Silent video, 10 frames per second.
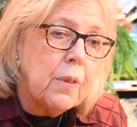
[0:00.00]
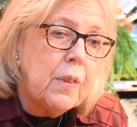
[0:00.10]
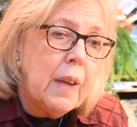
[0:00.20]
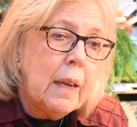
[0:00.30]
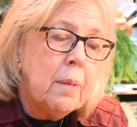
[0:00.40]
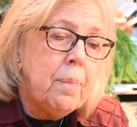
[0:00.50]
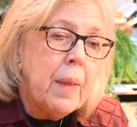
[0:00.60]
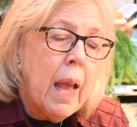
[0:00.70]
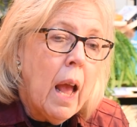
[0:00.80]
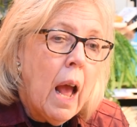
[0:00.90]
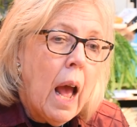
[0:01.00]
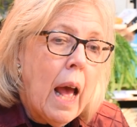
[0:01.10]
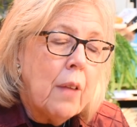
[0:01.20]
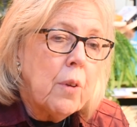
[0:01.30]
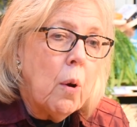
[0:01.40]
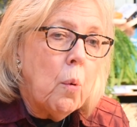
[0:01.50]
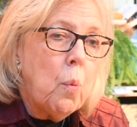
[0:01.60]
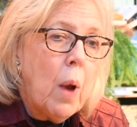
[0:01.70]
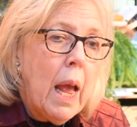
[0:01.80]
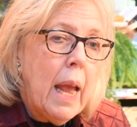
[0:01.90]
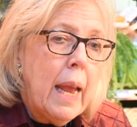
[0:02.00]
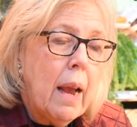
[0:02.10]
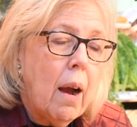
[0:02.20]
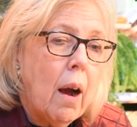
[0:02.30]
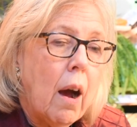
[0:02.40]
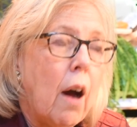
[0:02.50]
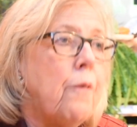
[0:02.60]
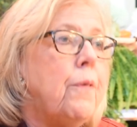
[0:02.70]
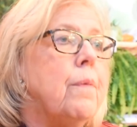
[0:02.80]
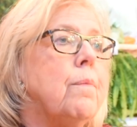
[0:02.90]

were seen as a way of